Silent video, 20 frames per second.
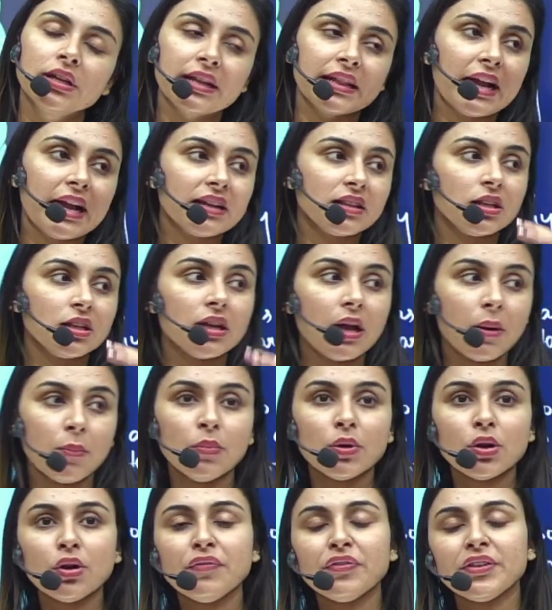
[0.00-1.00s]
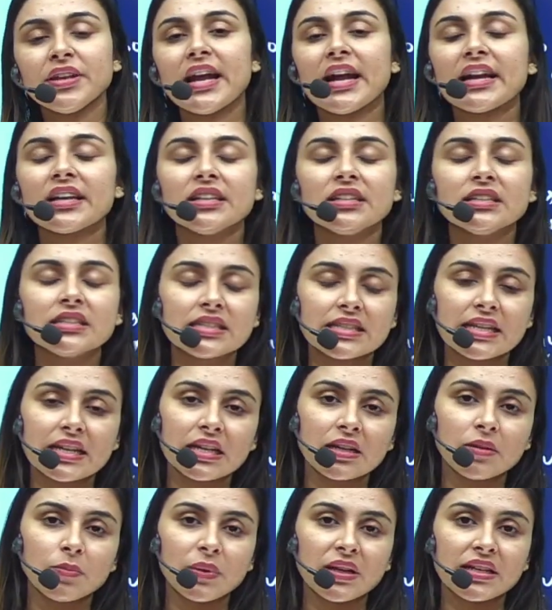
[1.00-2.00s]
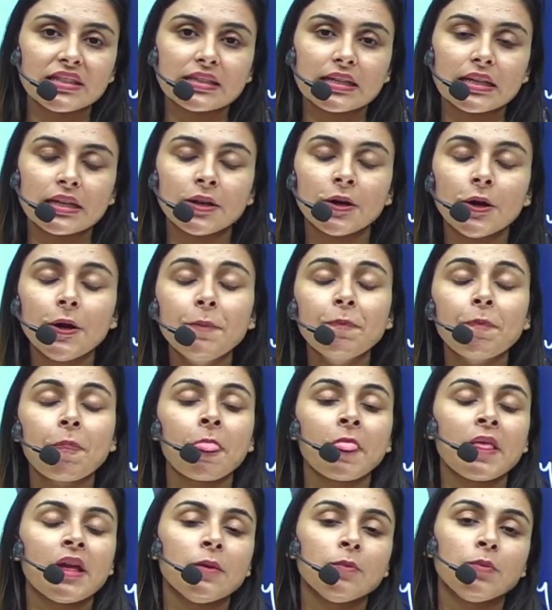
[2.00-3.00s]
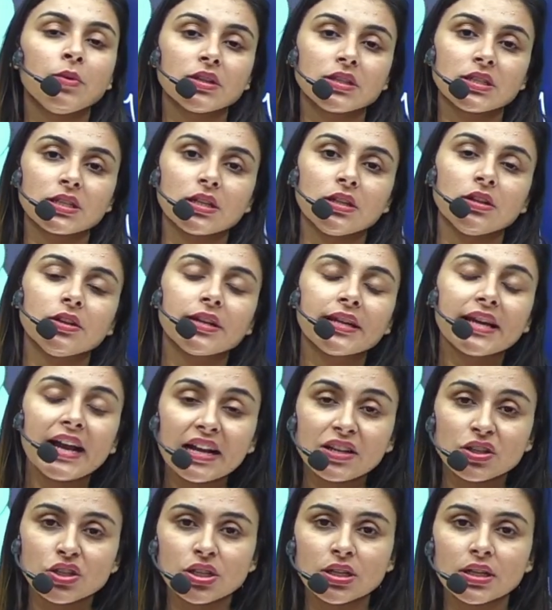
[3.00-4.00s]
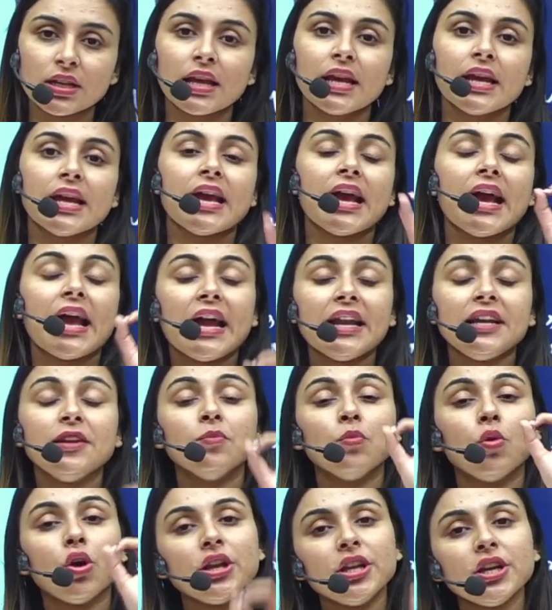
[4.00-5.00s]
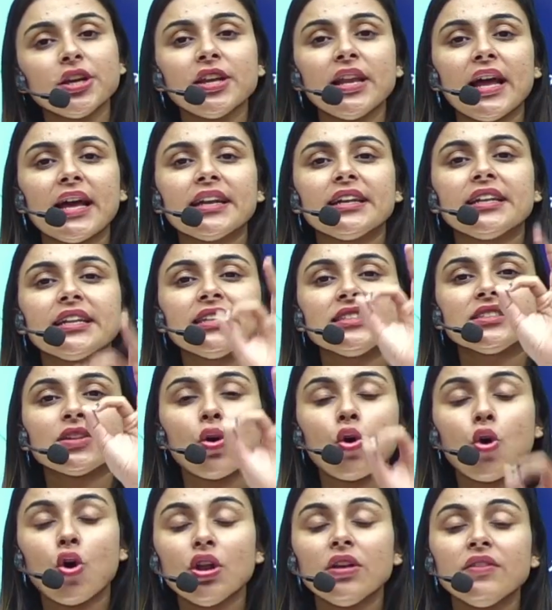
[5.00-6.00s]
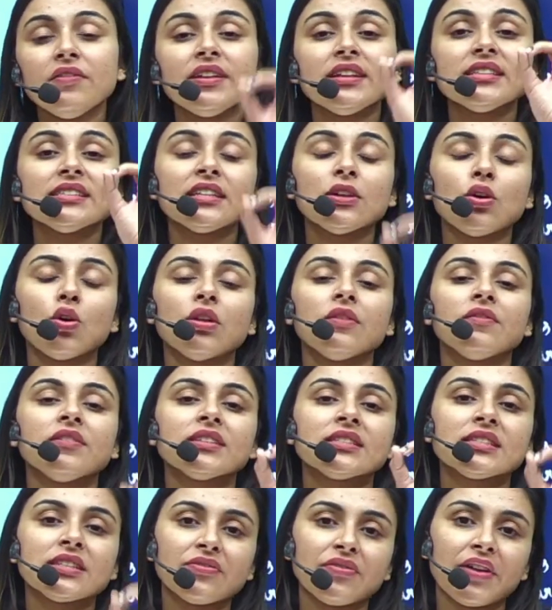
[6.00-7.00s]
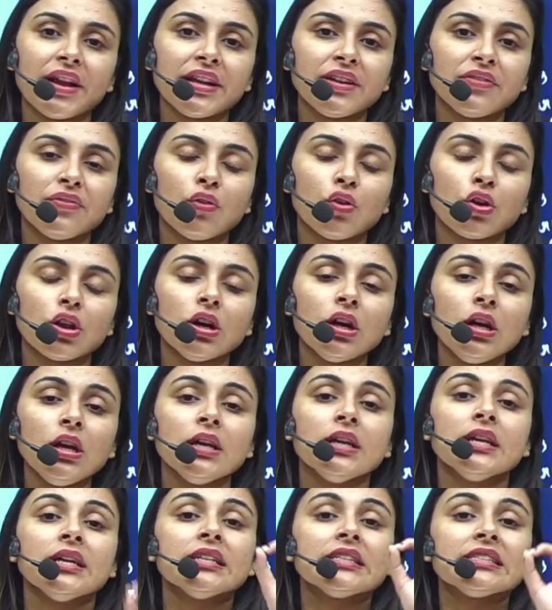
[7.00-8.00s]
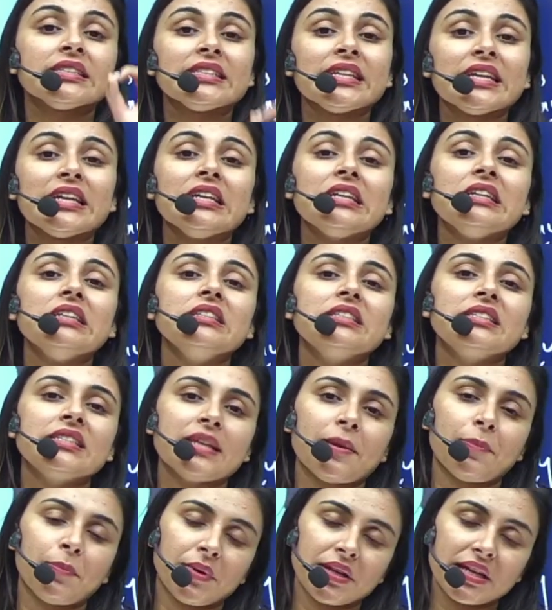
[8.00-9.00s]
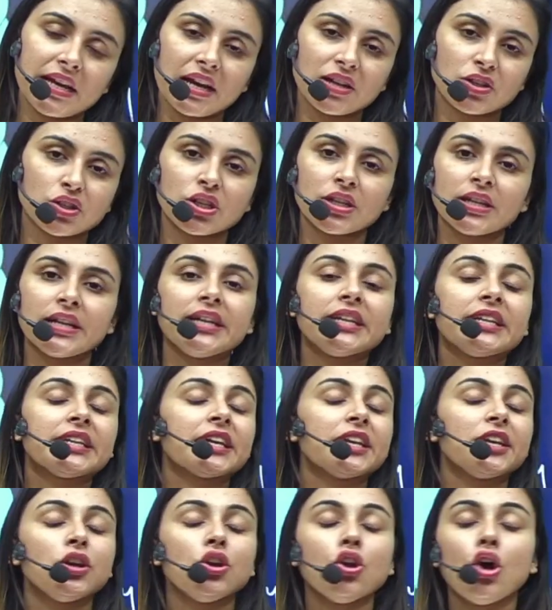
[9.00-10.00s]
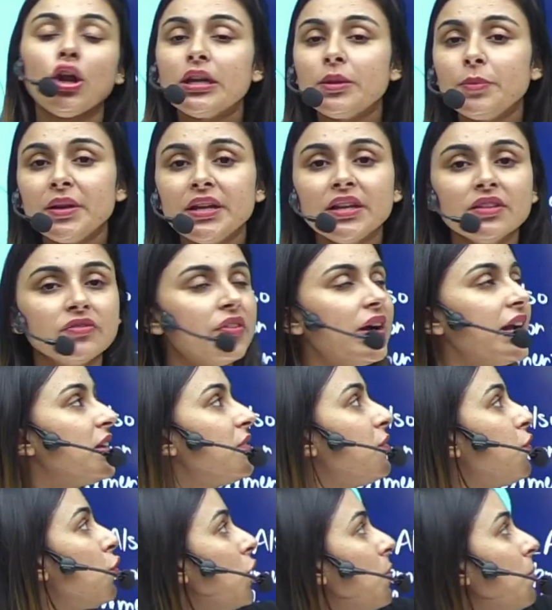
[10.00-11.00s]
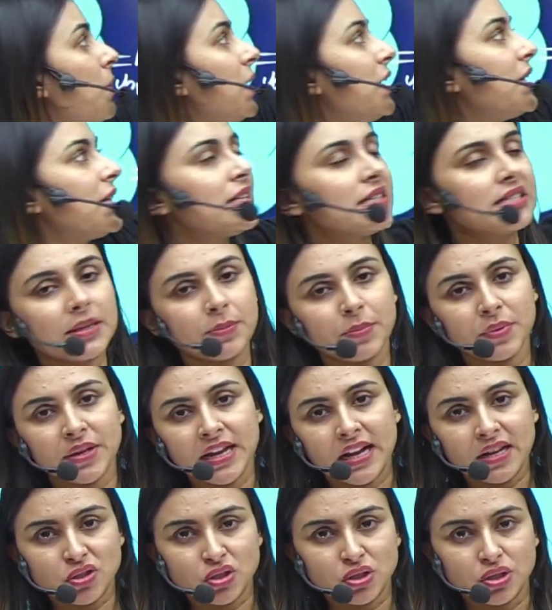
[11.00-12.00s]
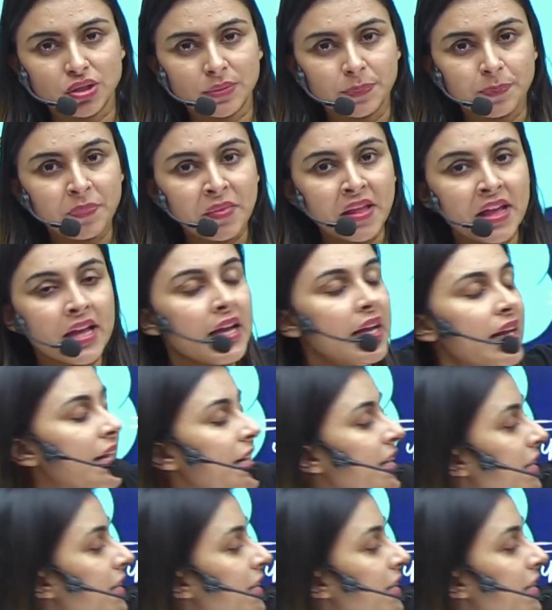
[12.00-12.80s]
that the number of reactants taking place in a particular reaction, and molecularity is always and always defined for a single step reaction. It cannot be defined for a multi-step reaction. It